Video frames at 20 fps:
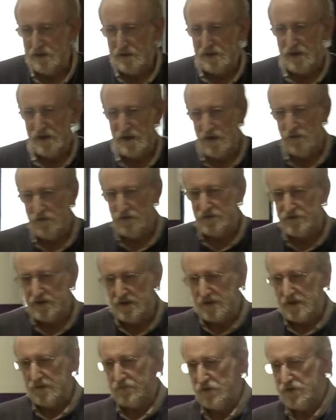I only
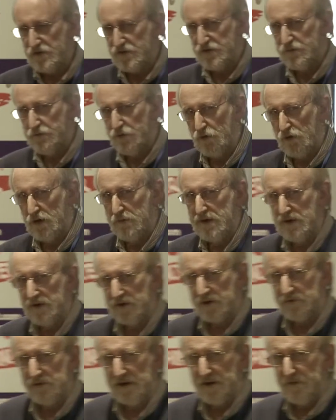take a very small amount
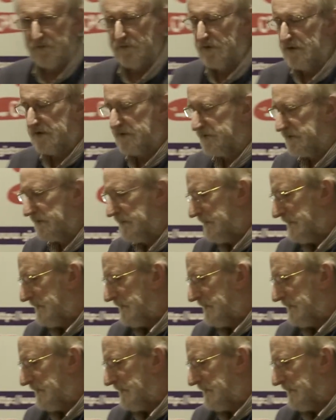of credit for this.